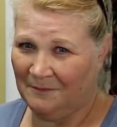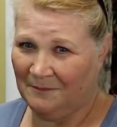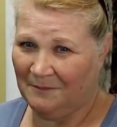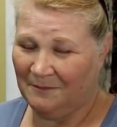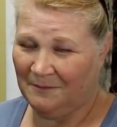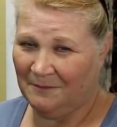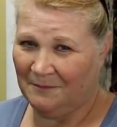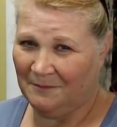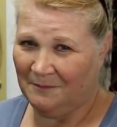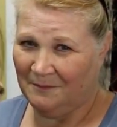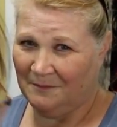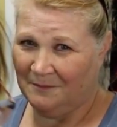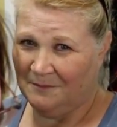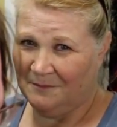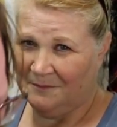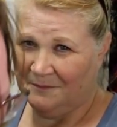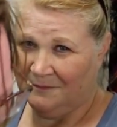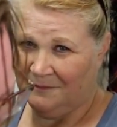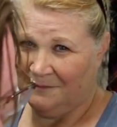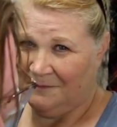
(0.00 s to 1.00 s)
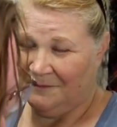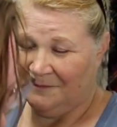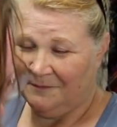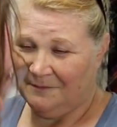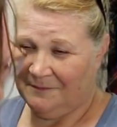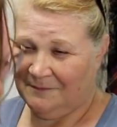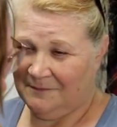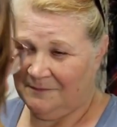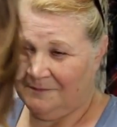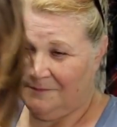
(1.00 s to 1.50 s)

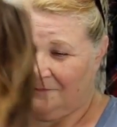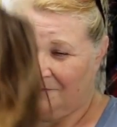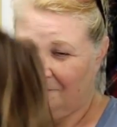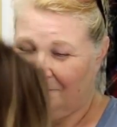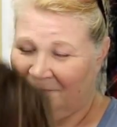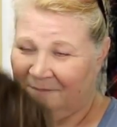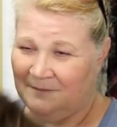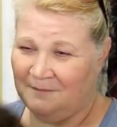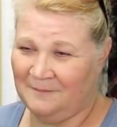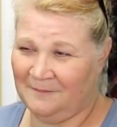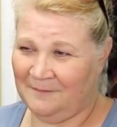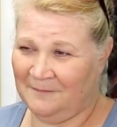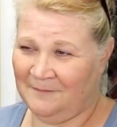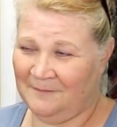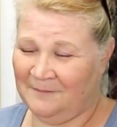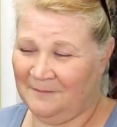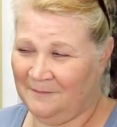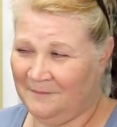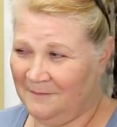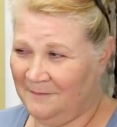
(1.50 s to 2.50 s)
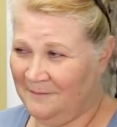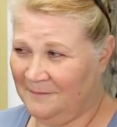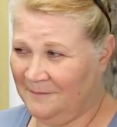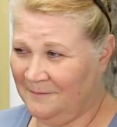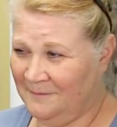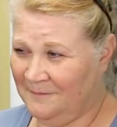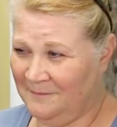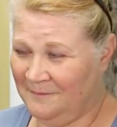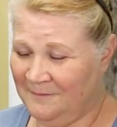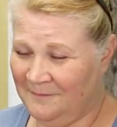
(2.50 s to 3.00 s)

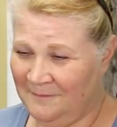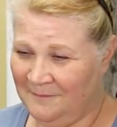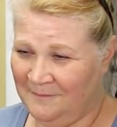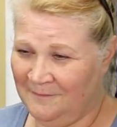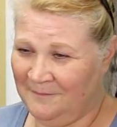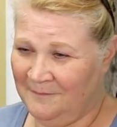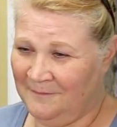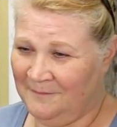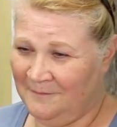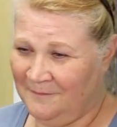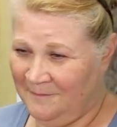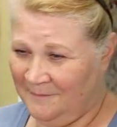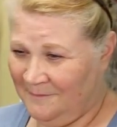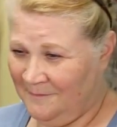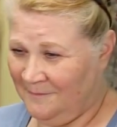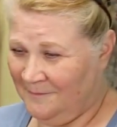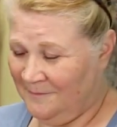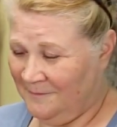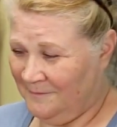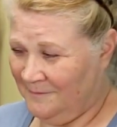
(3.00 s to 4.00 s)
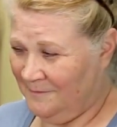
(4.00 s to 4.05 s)
[no speech]